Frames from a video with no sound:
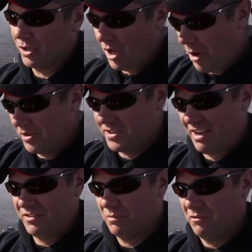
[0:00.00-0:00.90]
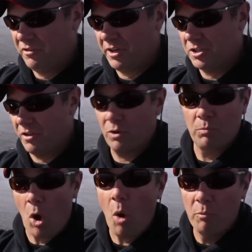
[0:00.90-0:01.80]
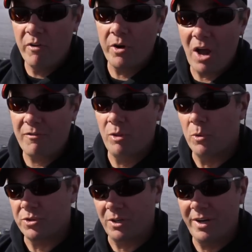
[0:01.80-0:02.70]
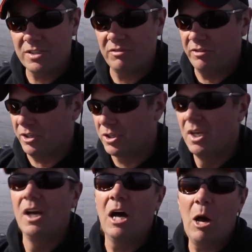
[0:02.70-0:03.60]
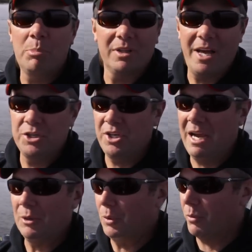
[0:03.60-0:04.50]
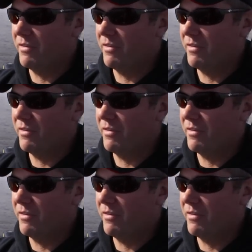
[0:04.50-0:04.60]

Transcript: You'll always have some fish, and they're very often the most aggressive fish, up a lot shallower.